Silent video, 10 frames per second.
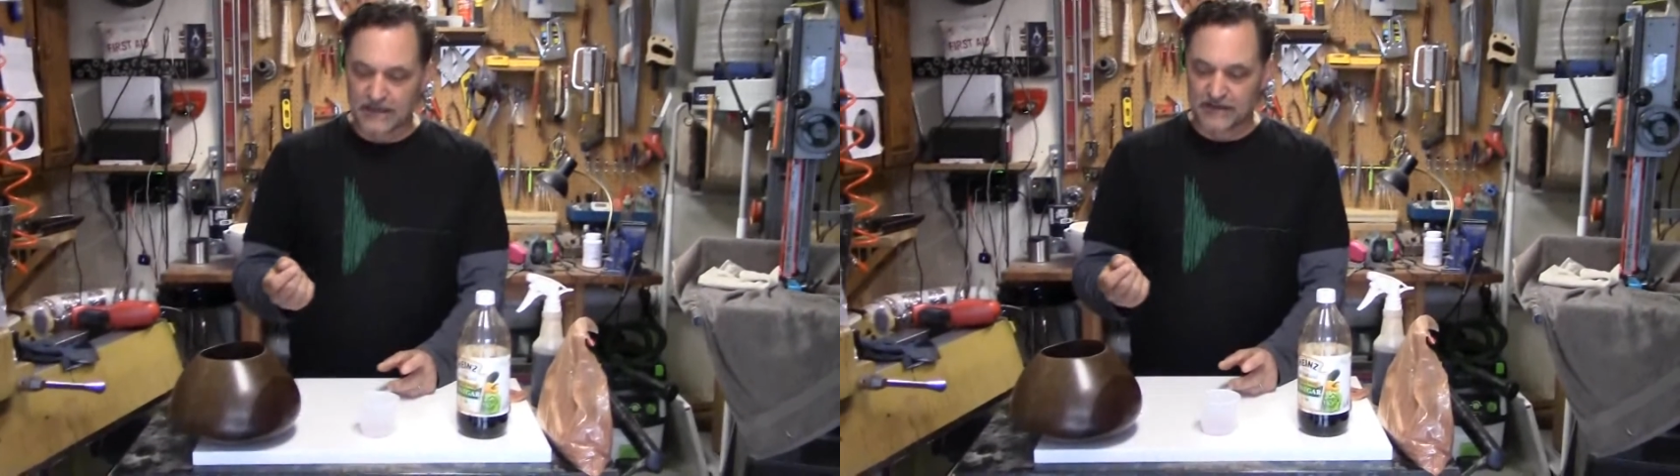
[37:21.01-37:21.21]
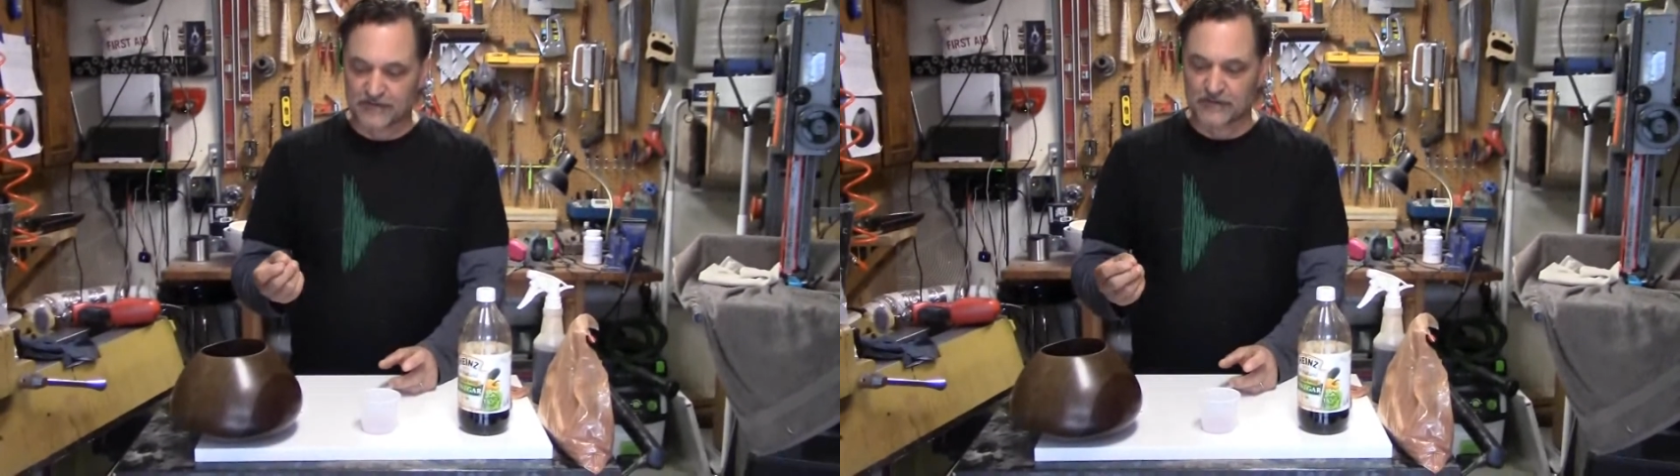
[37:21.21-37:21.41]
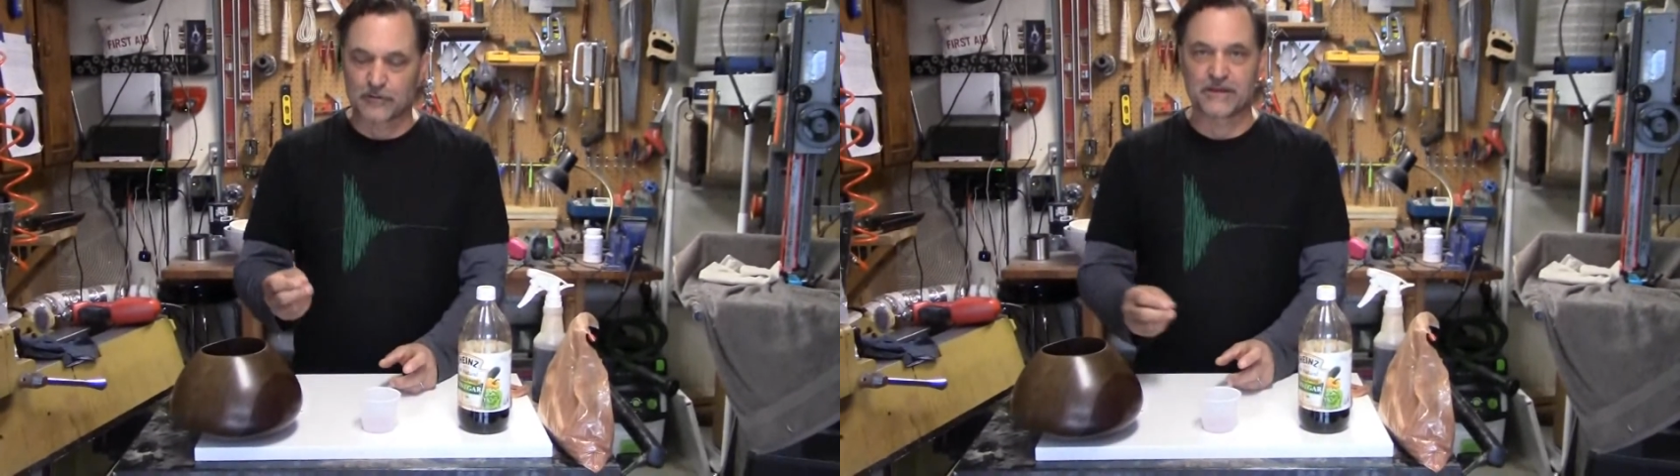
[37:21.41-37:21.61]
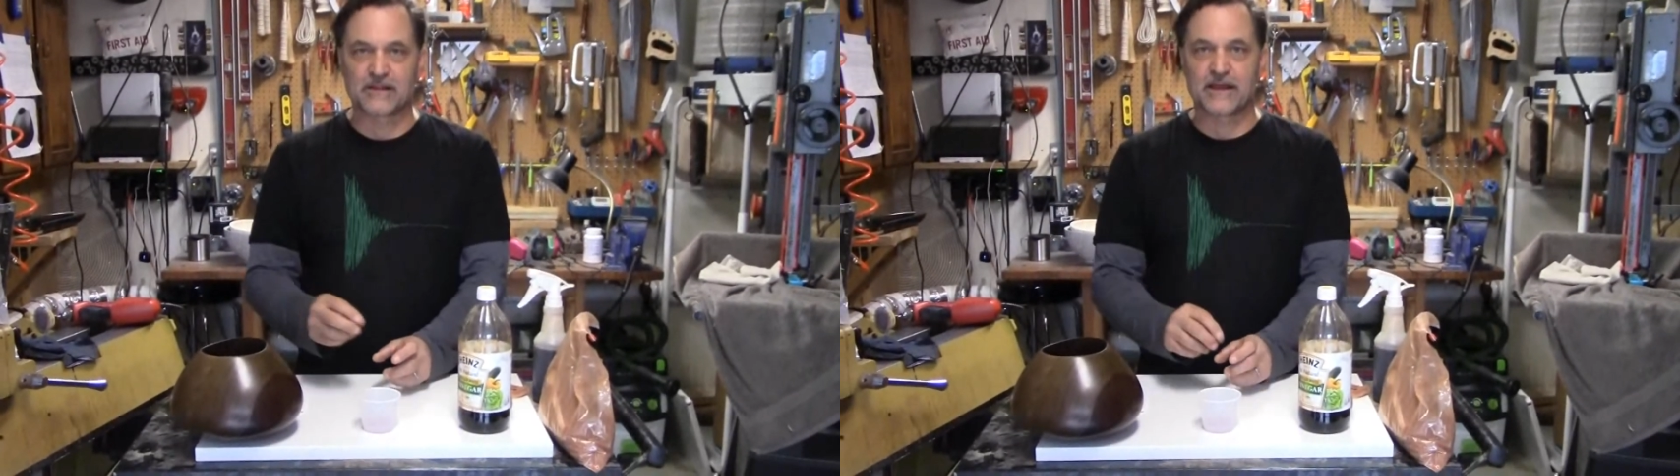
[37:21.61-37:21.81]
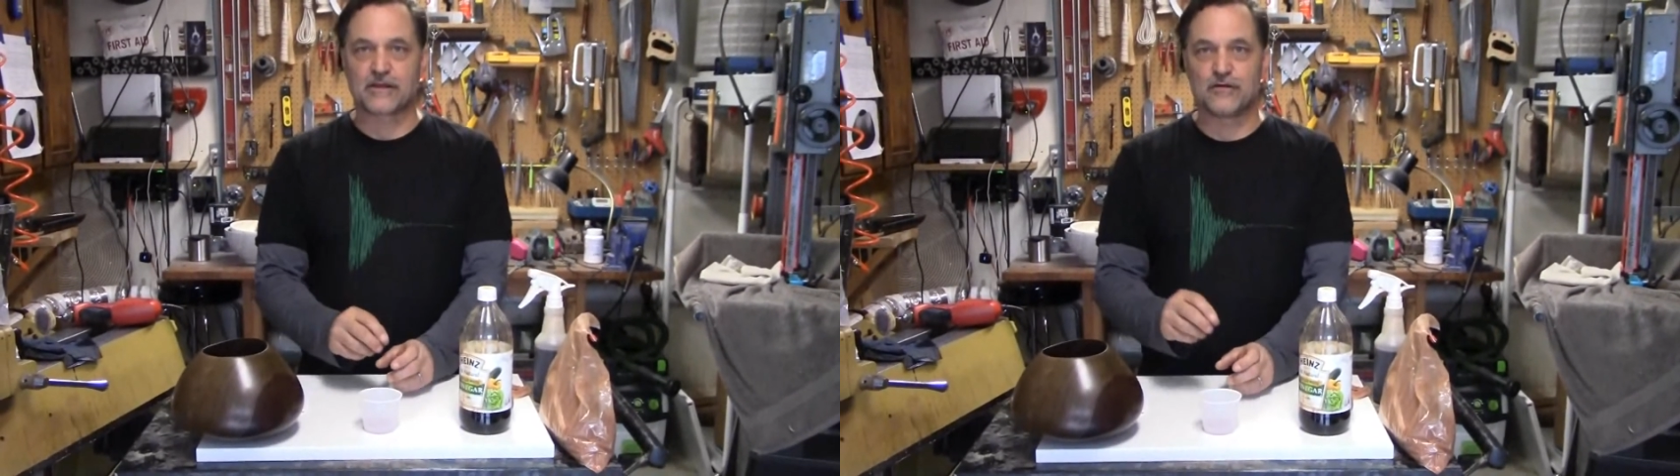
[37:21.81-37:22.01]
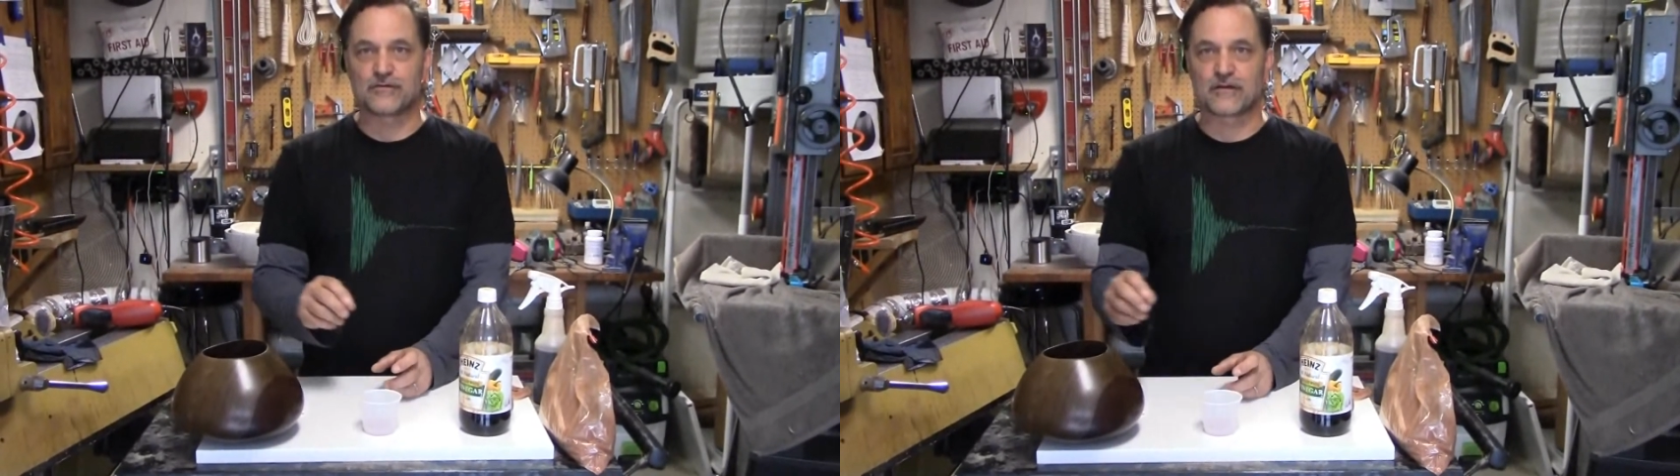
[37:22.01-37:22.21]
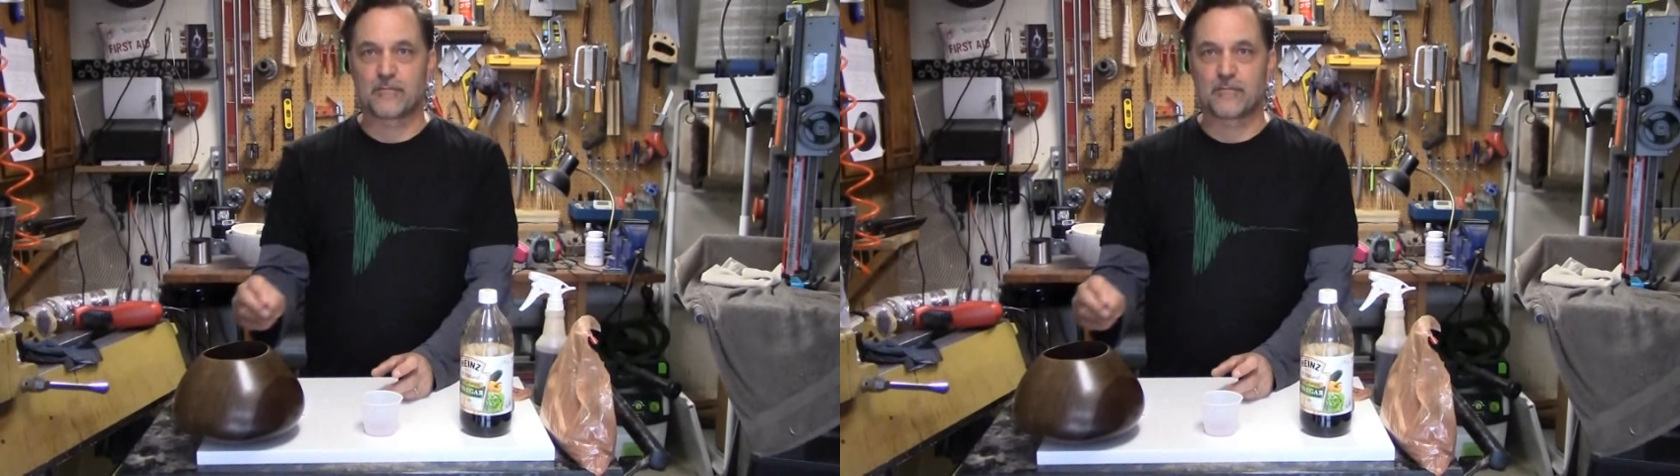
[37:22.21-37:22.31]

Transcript: it's a little bit like using a